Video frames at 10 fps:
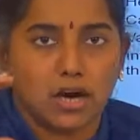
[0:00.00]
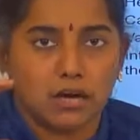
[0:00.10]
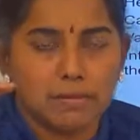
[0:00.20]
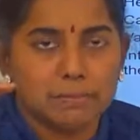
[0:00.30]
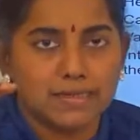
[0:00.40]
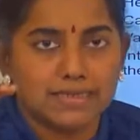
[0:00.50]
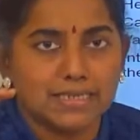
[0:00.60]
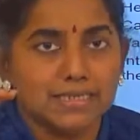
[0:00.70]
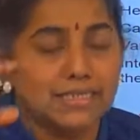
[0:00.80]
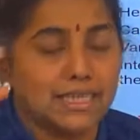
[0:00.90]
common
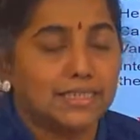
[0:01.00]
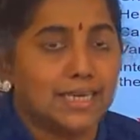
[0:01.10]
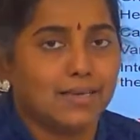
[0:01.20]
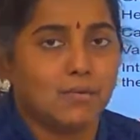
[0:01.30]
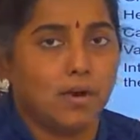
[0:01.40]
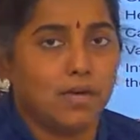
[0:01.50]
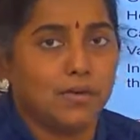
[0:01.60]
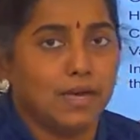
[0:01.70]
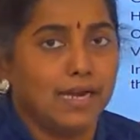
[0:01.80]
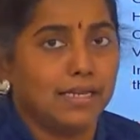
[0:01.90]
method just like what
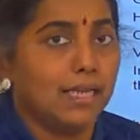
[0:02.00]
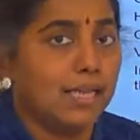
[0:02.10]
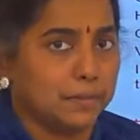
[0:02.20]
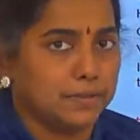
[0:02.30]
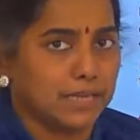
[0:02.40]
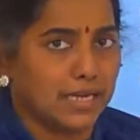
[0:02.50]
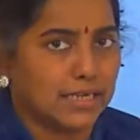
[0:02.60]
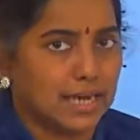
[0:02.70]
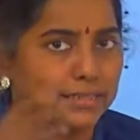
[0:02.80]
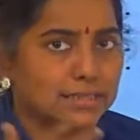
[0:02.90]
you had in an
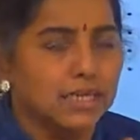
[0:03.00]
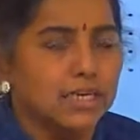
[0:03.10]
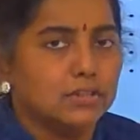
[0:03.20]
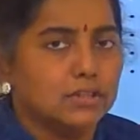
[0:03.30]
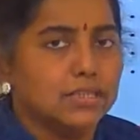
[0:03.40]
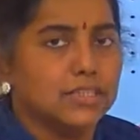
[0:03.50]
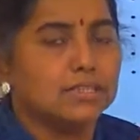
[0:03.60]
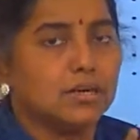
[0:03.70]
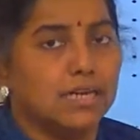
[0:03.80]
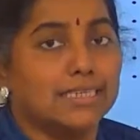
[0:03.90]
abstract class. So this is
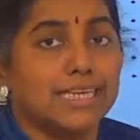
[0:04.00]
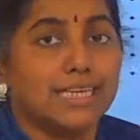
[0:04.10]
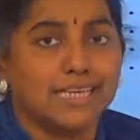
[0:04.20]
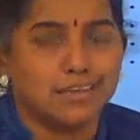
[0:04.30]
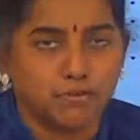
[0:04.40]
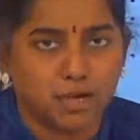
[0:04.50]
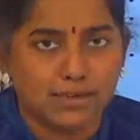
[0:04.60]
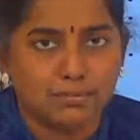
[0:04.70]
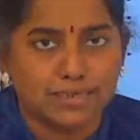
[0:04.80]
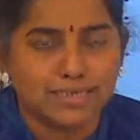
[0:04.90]
called as a
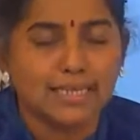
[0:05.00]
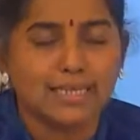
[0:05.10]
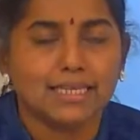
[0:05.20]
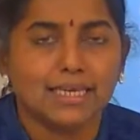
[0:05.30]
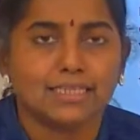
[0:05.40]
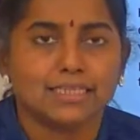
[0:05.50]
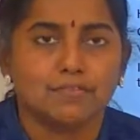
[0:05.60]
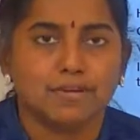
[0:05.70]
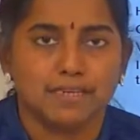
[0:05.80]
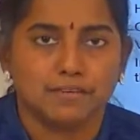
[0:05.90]
default method in case of
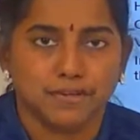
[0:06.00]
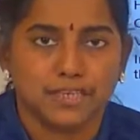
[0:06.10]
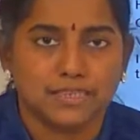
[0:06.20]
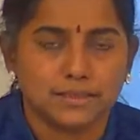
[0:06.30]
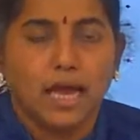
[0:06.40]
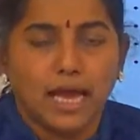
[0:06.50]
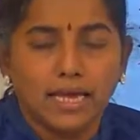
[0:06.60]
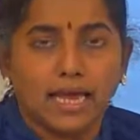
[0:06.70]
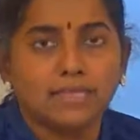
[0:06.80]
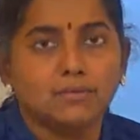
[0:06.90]
interface.
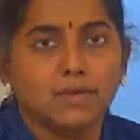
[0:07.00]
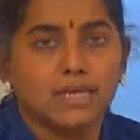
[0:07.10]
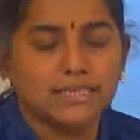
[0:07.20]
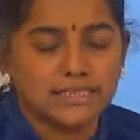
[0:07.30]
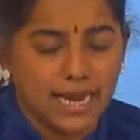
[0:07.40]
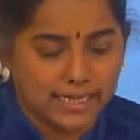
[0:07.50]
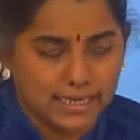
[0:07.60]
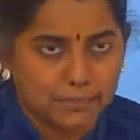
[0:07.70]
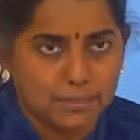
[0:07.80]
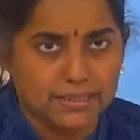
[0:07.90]
Another one is
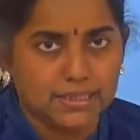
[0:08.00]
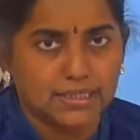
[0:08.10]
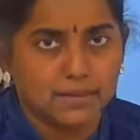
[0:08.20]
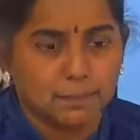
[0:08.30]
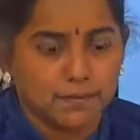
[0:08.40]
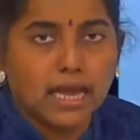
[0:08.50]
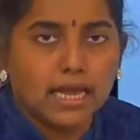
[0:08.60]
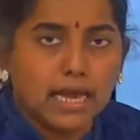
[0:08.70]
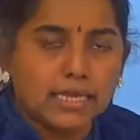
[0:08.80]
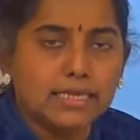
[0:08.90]
static method.
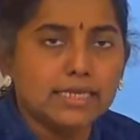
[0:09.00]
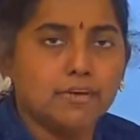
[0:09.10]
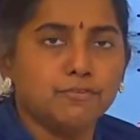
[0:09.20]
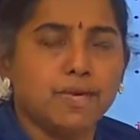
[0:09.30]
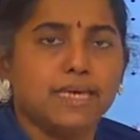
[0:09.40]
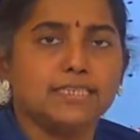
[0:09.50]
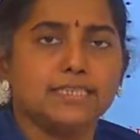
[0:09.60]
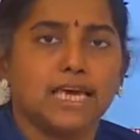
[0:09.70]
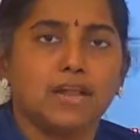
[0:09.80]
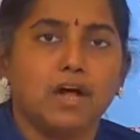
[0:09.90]
An interface
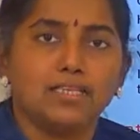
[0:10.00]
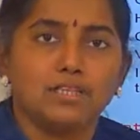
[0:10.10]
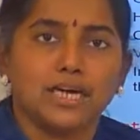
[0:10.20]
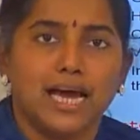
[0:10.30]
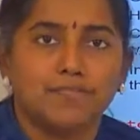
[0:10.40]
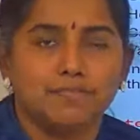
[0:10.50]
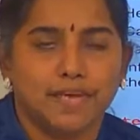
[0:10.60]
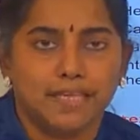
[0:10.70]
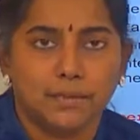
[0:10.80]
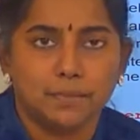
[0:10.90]
can also have
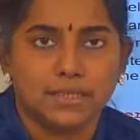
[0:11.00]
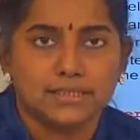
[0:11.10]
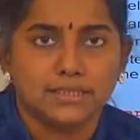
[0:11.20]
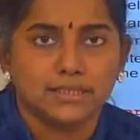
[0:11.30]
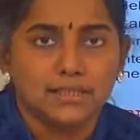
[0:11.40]
variables.